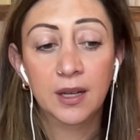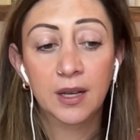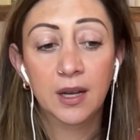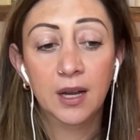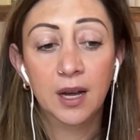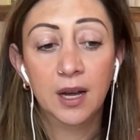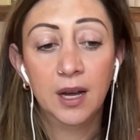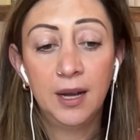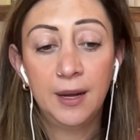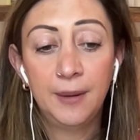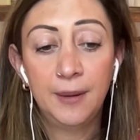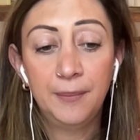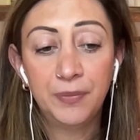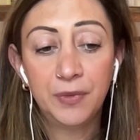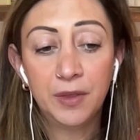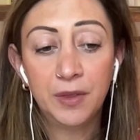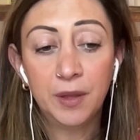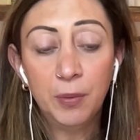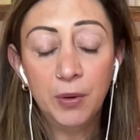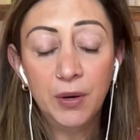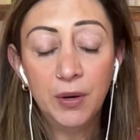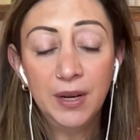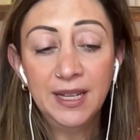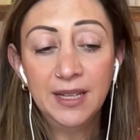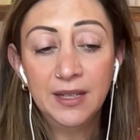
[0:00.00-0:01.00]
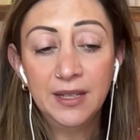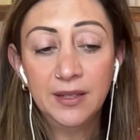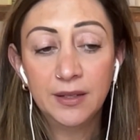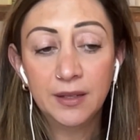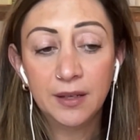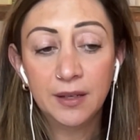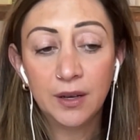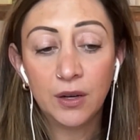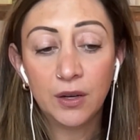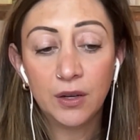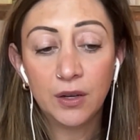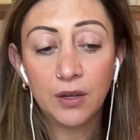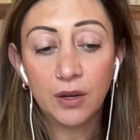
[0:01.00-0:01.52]
The point is
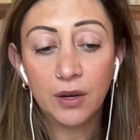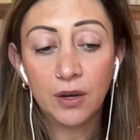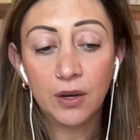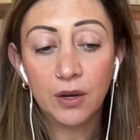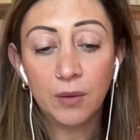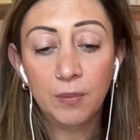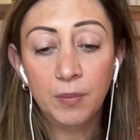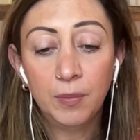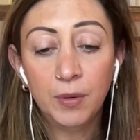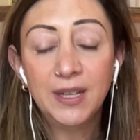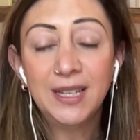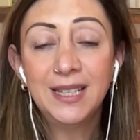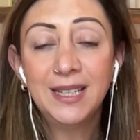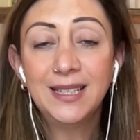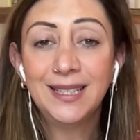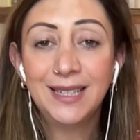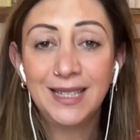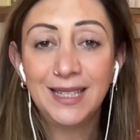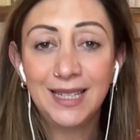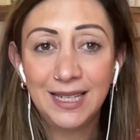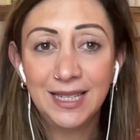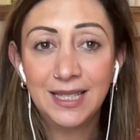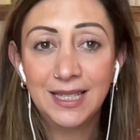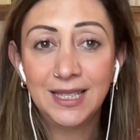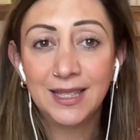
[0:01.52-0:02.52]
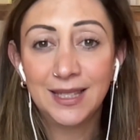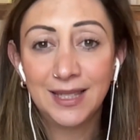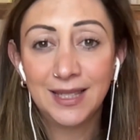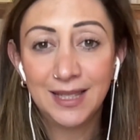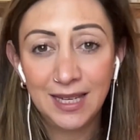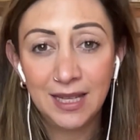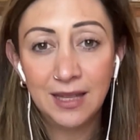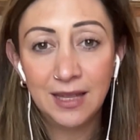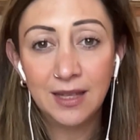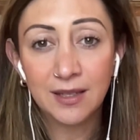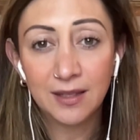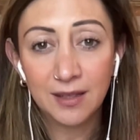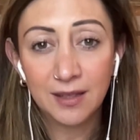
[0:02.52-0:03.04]
our bodies need to
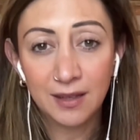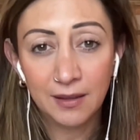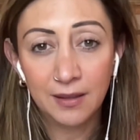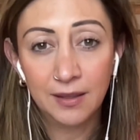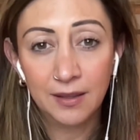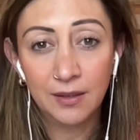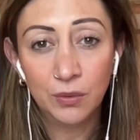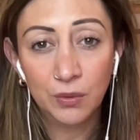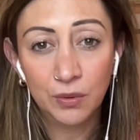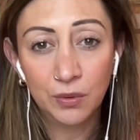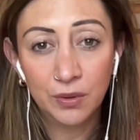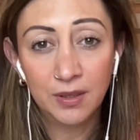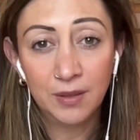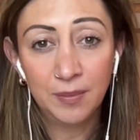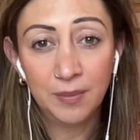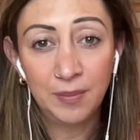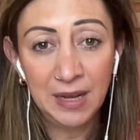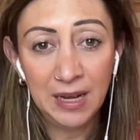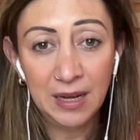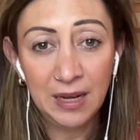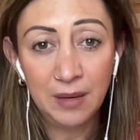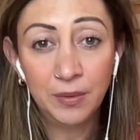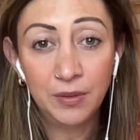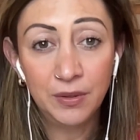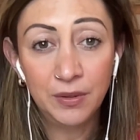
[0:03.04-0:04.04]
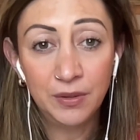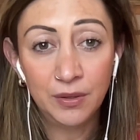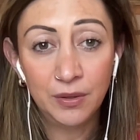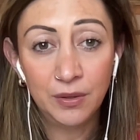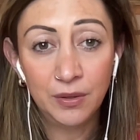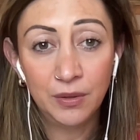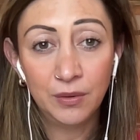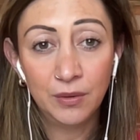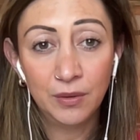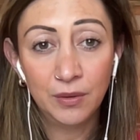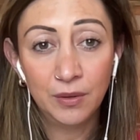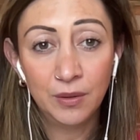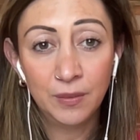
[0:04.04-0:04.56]
see the sun in order to be able
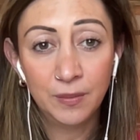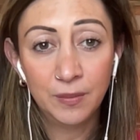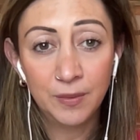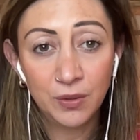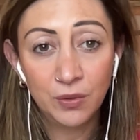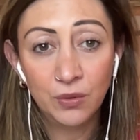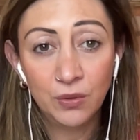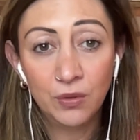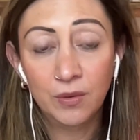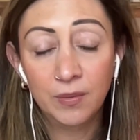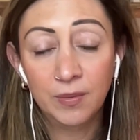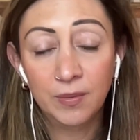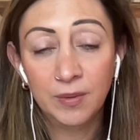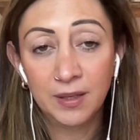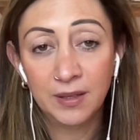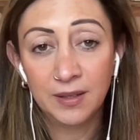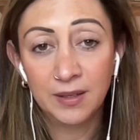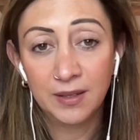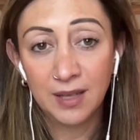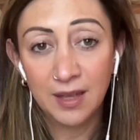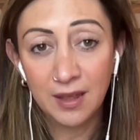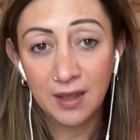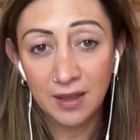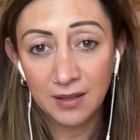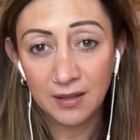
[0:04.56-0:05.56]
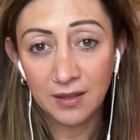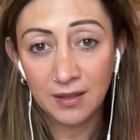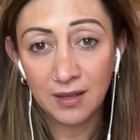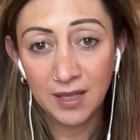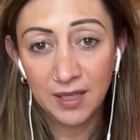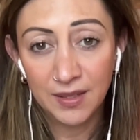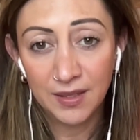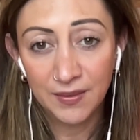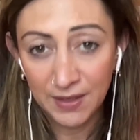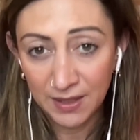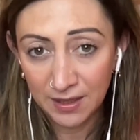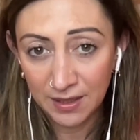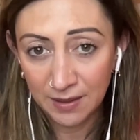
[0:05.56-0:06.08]
to absorb and
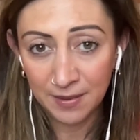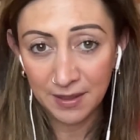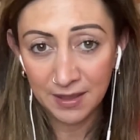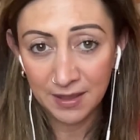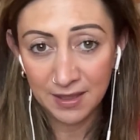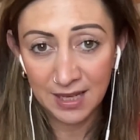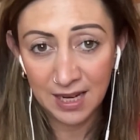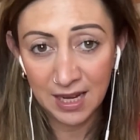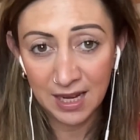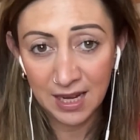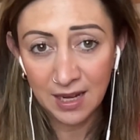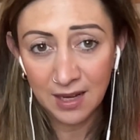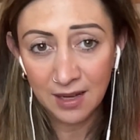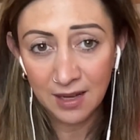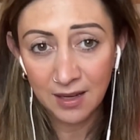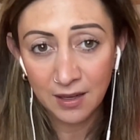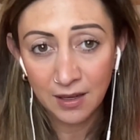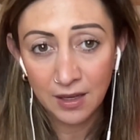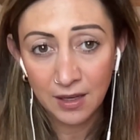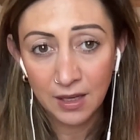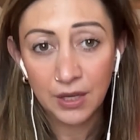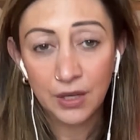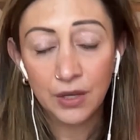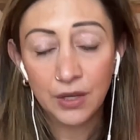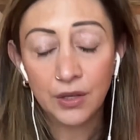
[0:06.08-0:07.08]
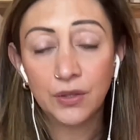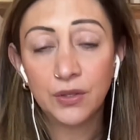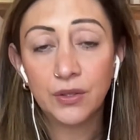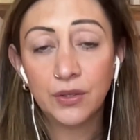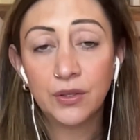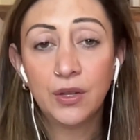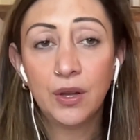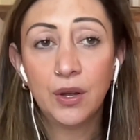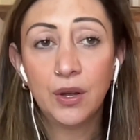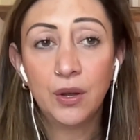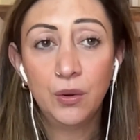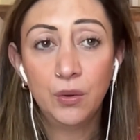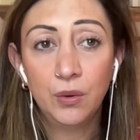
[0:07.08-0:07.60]
synthesize vitamin D.
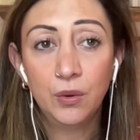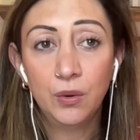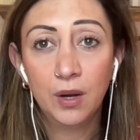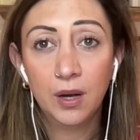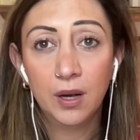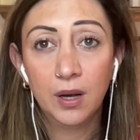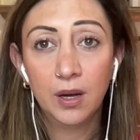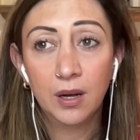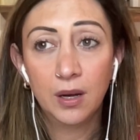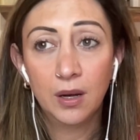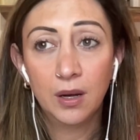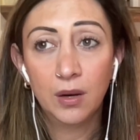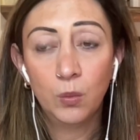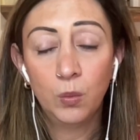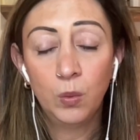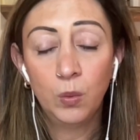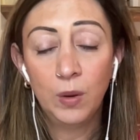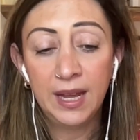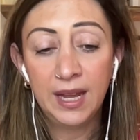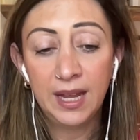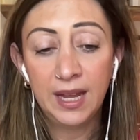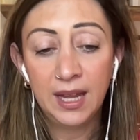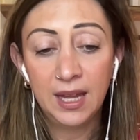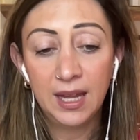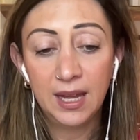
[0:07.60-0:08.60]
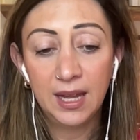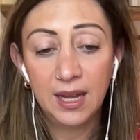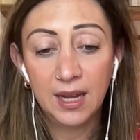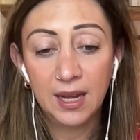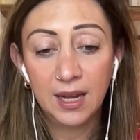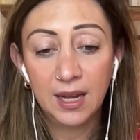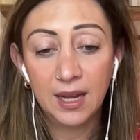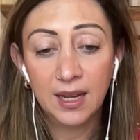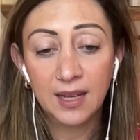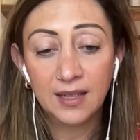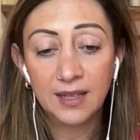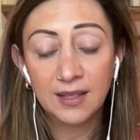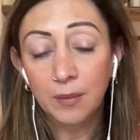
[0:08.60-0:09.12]
So
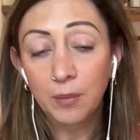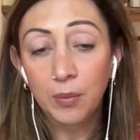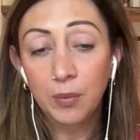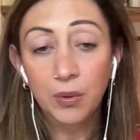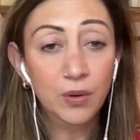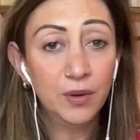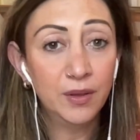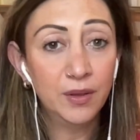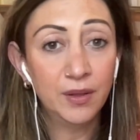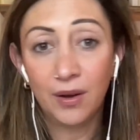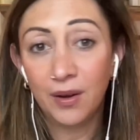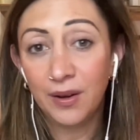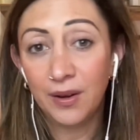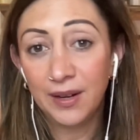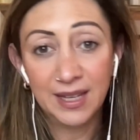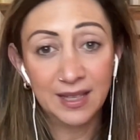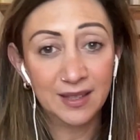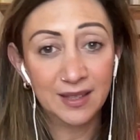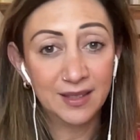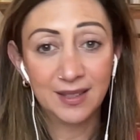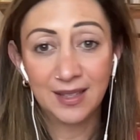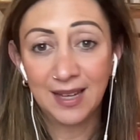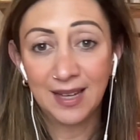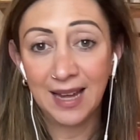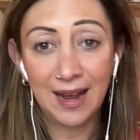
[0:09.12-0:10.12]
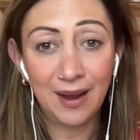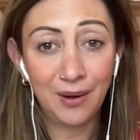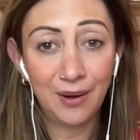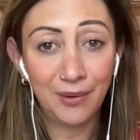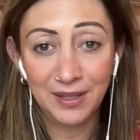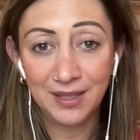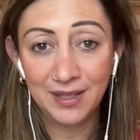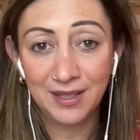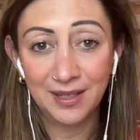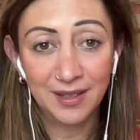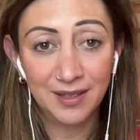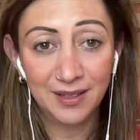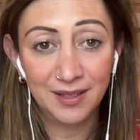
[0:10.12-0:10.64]
it's important that our kids get out
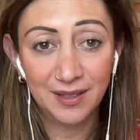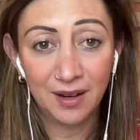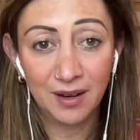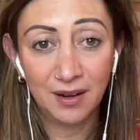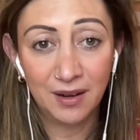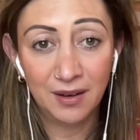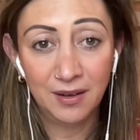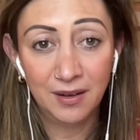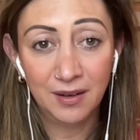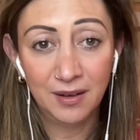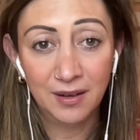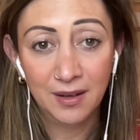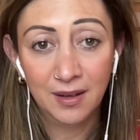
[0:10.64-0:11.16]
into the sun,